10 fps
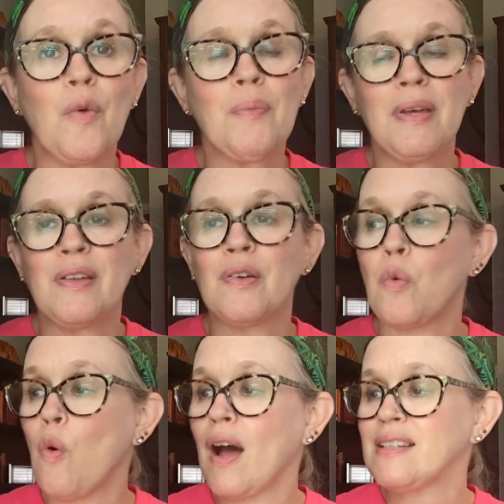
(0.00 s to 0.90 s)
Women
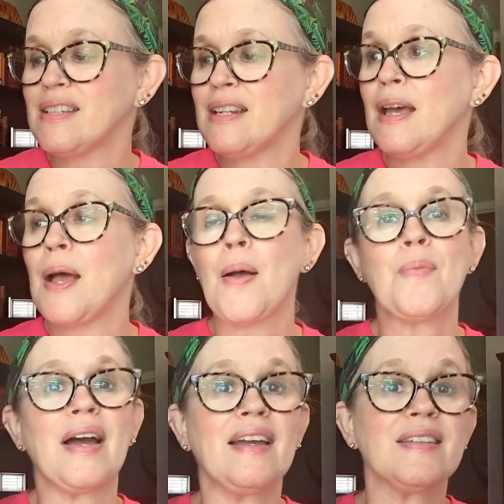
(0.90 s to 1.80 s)
Wanted
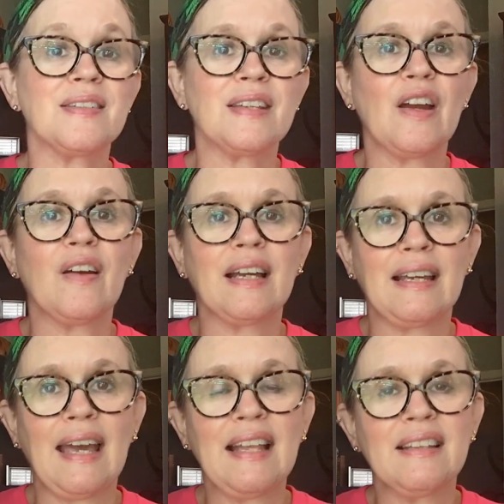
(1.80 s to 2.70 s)
by Sarah
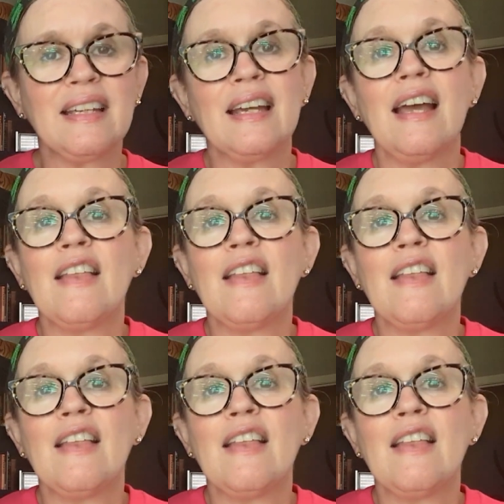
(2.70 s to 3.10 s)
Gailey.